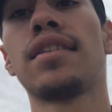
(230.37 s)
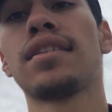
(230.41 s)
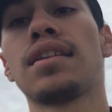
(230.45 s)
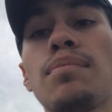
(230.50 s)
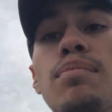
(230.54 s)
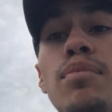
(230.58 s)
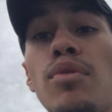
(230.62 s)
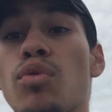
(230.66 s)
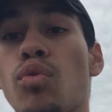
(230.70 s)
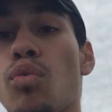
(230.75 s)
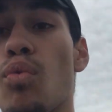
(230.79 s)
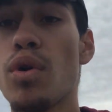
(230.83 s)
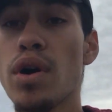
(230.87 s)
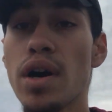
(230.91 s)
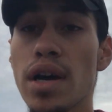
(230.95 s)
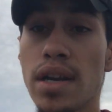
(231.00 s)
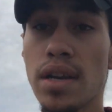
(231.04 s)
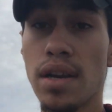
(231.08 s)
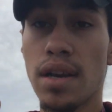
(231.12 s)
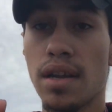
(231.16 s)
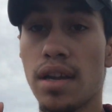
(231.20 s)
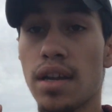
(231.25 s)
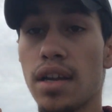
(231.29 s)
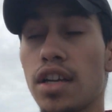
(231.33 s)
Number
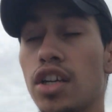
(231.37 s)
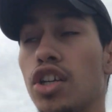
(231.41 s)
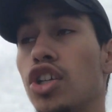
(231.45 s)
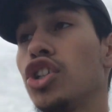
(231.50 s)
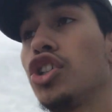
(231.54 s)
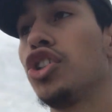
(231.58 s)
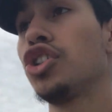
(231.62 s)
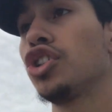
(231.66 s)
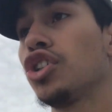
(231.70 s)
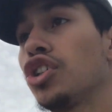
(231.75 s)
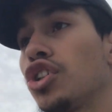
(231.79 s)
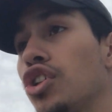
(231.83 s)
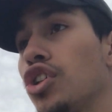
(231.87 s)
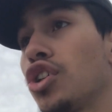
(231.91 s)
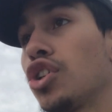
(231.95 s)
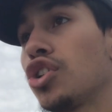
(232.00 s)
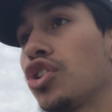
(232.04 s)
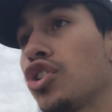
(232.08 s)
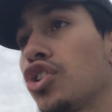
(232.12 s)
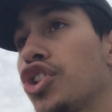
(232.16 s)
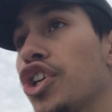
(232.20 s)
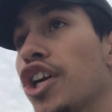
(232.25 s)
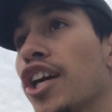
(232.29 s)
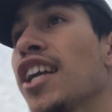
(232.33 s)
one,
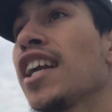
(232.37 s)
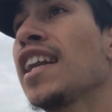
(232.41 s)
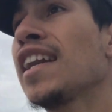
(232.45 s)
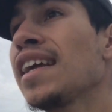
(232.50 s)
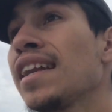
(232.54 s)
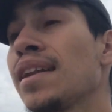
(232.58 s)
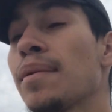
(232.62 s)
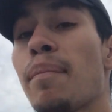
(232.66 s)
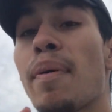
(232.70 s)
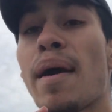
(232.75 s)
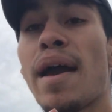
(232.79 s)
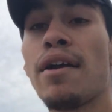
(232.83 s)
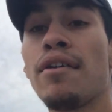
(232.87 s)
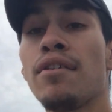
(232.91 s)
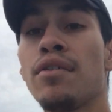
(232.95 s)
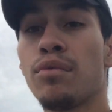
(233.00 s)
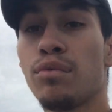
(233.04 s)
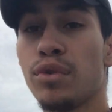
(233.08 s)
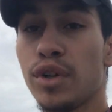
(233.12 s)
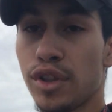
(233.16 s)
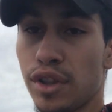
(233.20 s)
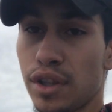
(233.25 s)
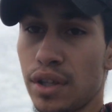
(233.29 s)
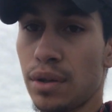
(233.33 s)
you're gonna need a
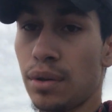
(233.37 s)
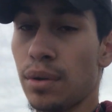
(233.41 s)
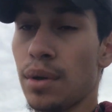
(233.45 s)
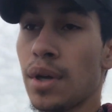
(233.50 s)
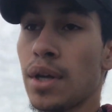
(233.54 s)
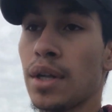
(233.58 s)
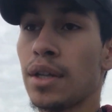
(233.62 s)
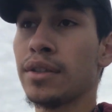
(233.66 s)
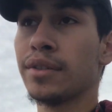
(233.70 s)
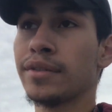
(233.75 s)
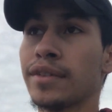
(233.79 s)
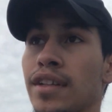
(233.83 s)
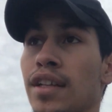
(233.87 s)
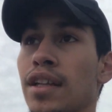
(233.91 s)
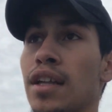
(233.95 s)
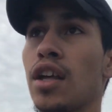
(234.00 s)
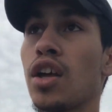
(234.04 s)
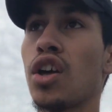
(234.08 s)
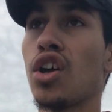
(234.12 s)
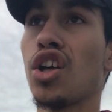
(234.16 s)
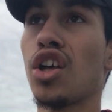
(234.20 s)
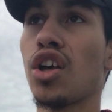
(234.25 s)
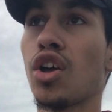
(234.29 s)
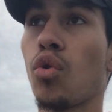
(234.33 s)
parent with you.
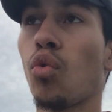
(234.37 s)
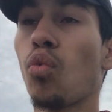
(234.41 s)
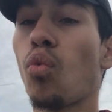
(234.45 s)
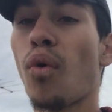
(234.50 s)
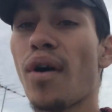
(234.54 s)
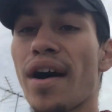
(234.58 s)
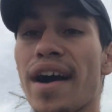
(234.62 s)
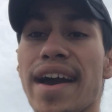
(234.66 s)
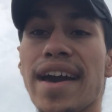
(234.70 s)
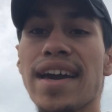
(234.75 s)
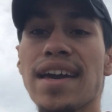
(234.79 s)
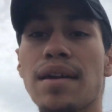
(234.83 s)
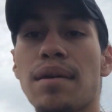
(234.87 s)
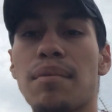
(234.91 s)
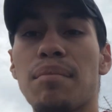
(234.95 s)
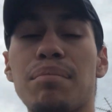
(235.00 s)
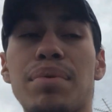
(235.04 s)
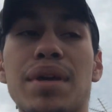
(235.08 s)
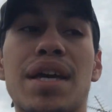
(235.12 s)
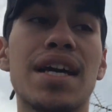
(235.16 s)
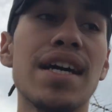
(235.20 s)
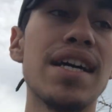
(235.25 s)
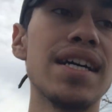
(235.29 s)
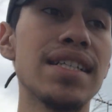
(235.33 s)
Why?
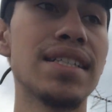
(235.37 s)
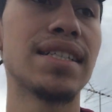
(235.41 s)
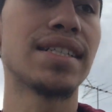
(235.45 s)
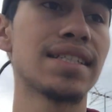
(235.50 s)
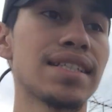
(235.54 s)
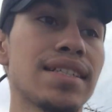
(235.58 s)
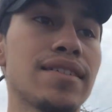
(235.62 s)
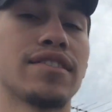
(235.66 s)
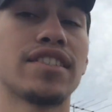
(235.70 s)
Because